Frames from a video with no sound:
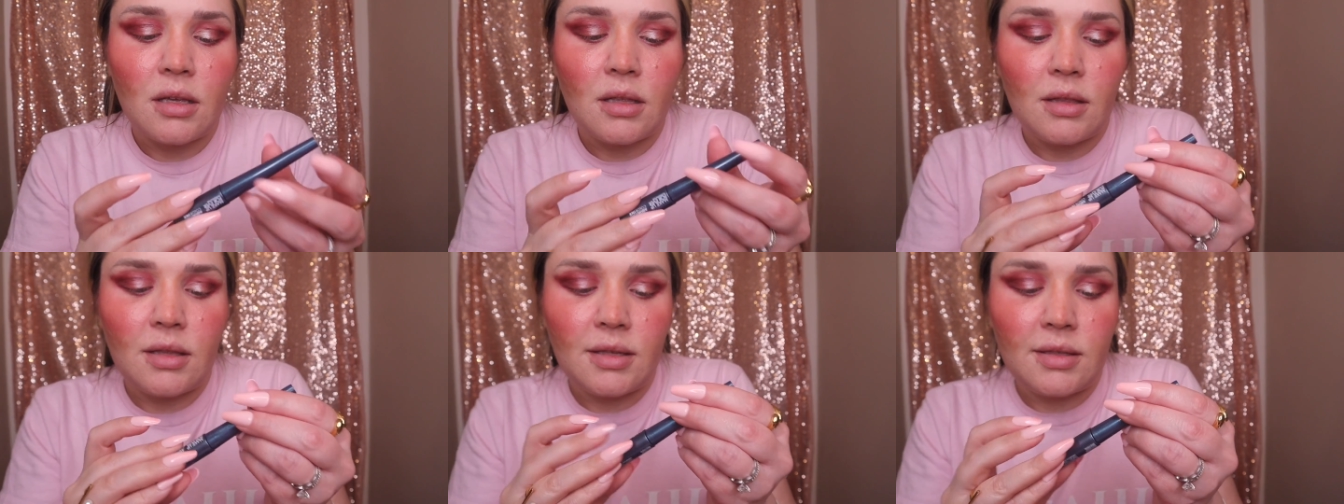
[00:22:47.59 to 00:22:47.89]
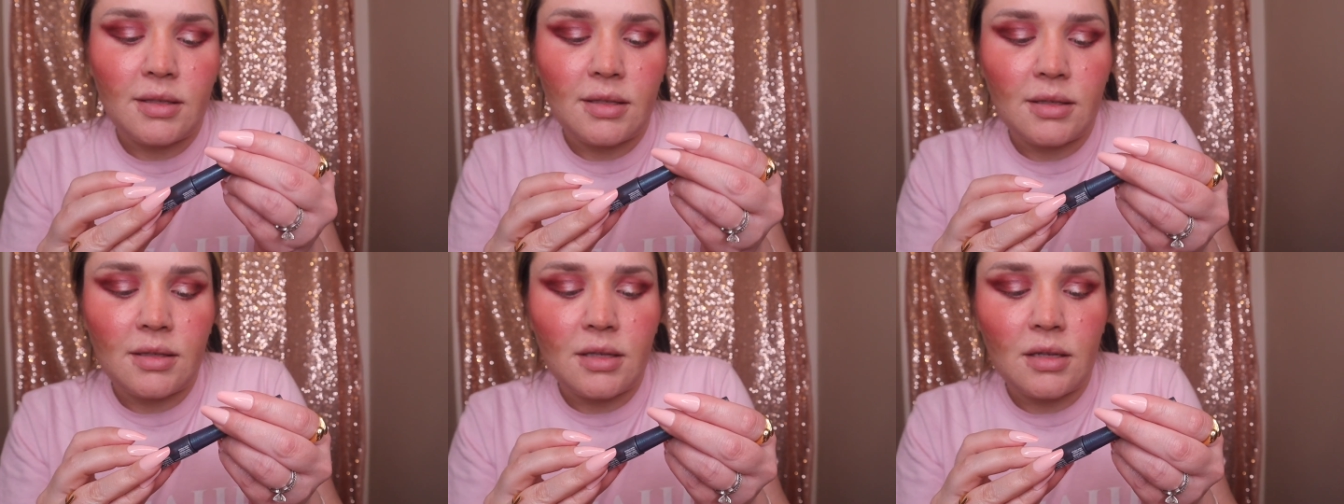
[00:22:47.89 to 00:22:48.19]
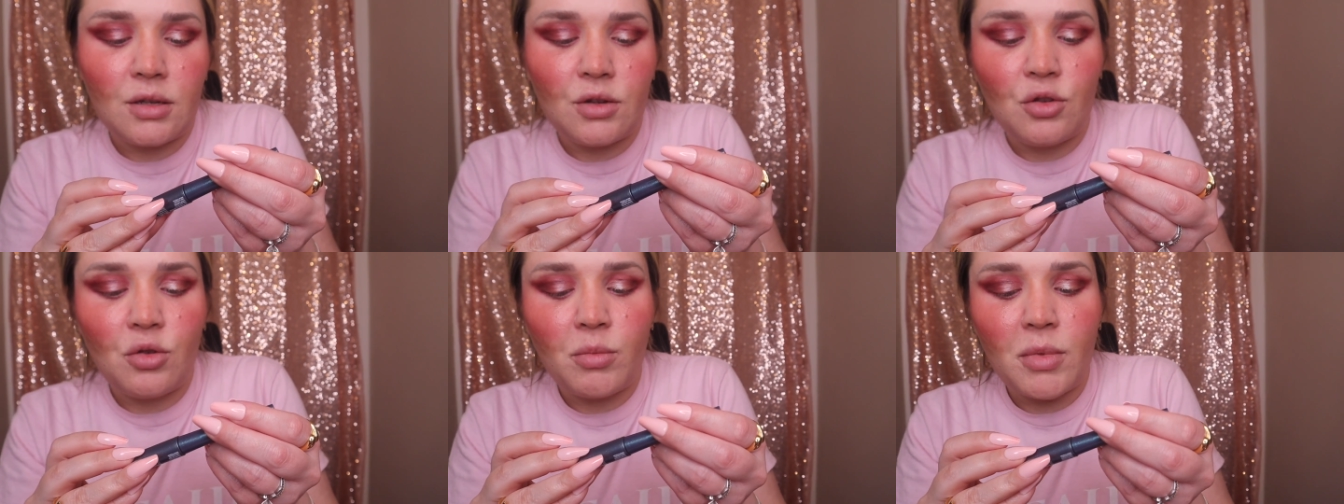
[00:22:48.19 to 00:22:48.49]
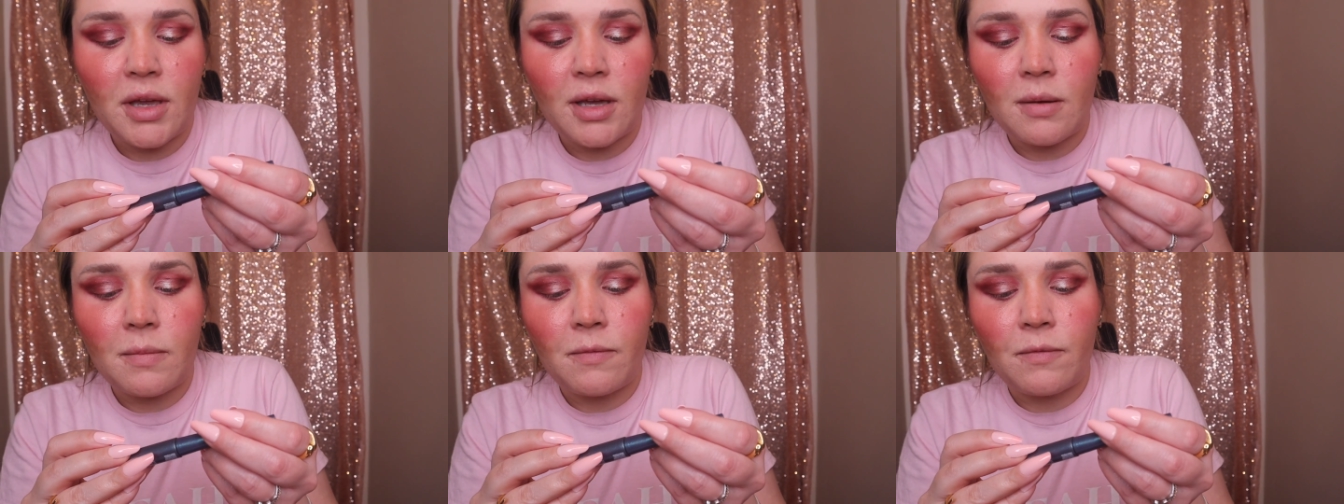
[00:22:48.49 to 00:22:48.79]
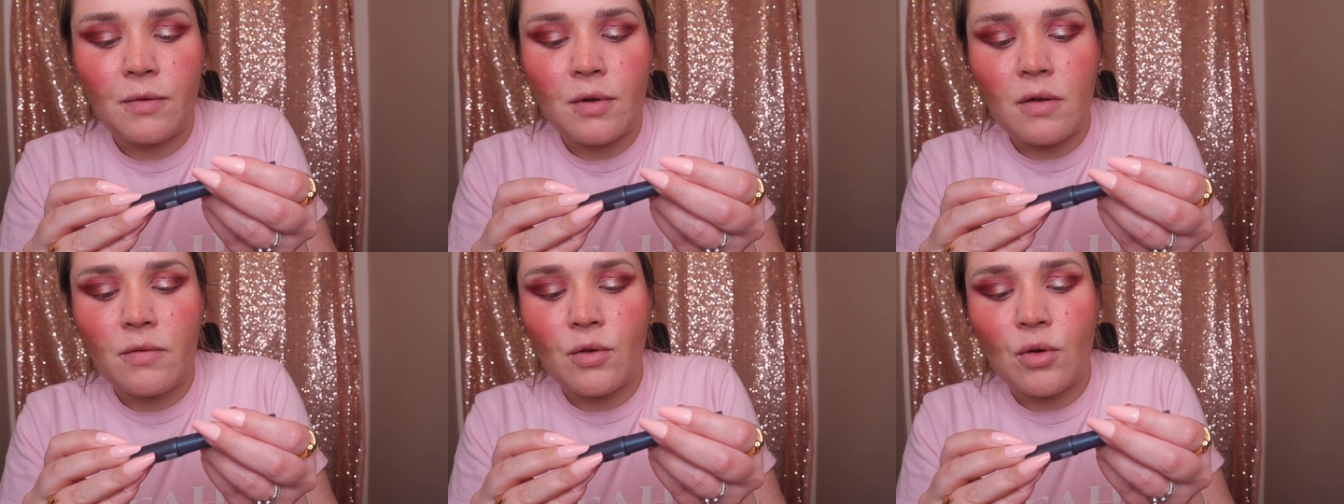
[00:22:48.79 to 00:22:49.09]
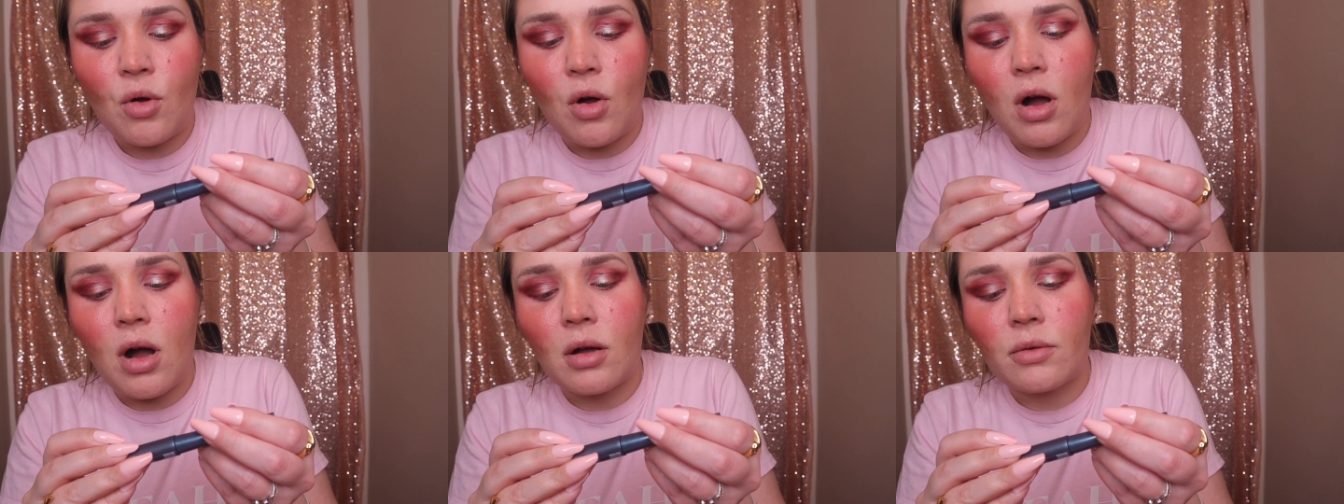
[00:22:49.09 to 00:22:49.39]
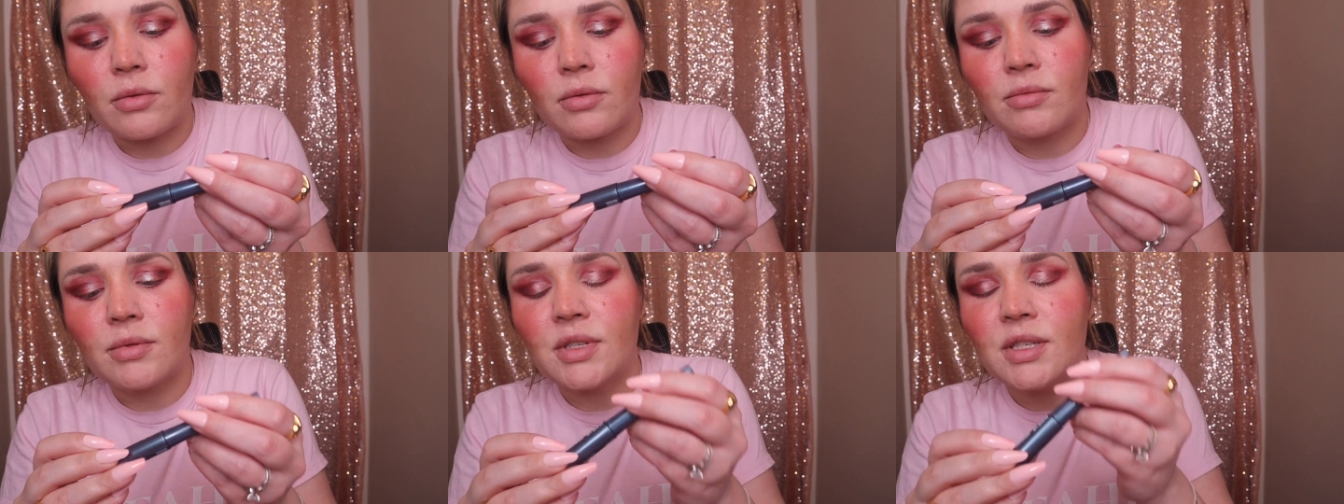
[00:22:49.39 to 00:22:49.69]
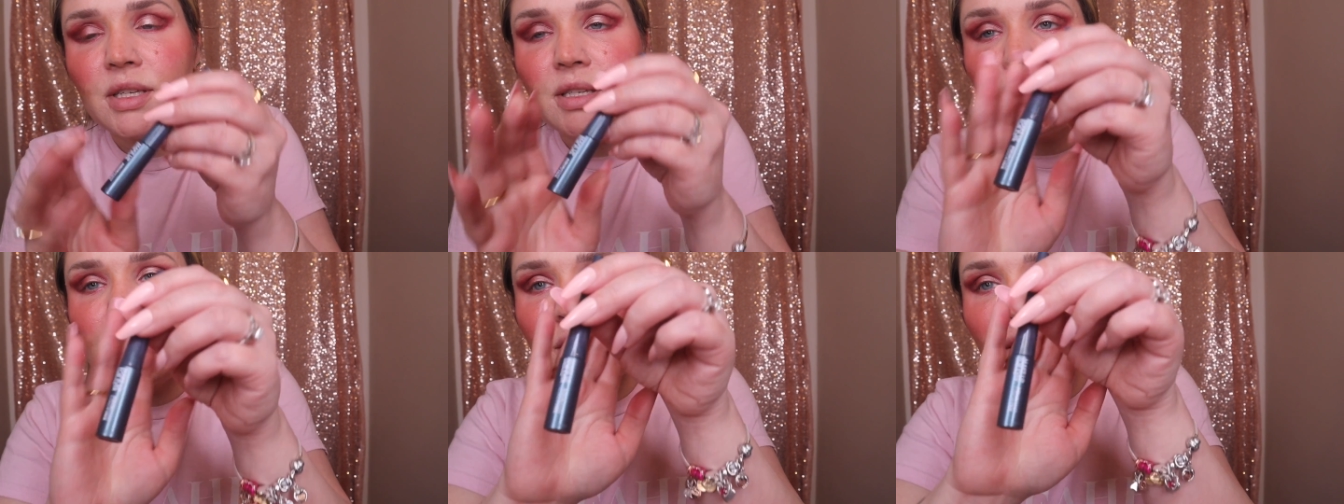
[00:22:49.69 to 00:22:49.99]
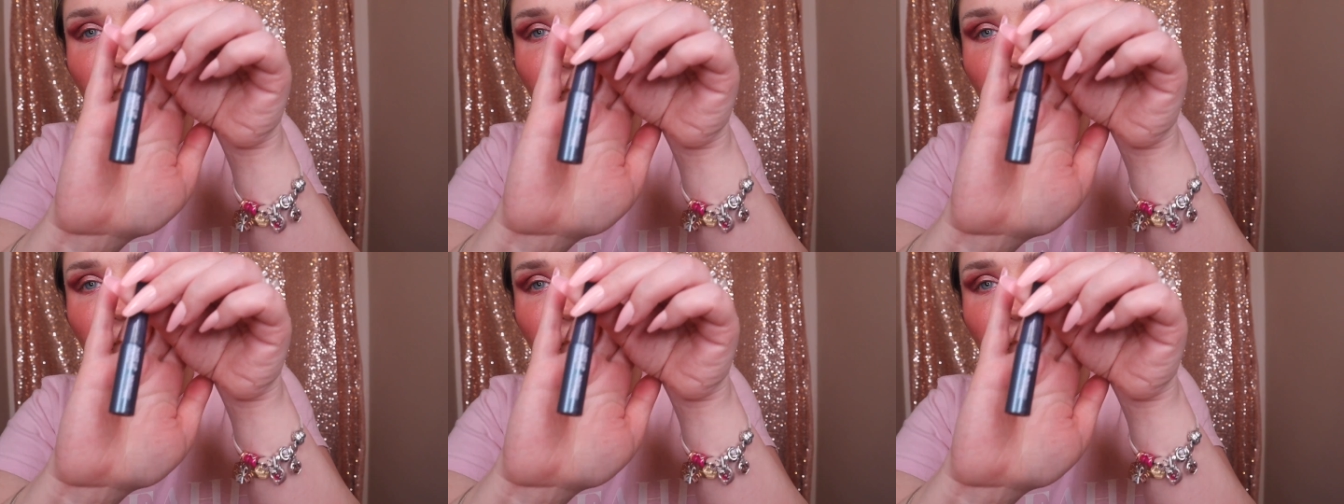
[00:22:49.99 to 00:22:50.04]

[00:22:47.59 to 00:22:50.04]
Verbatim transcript: This is the new Makeup Forever Aqua Resist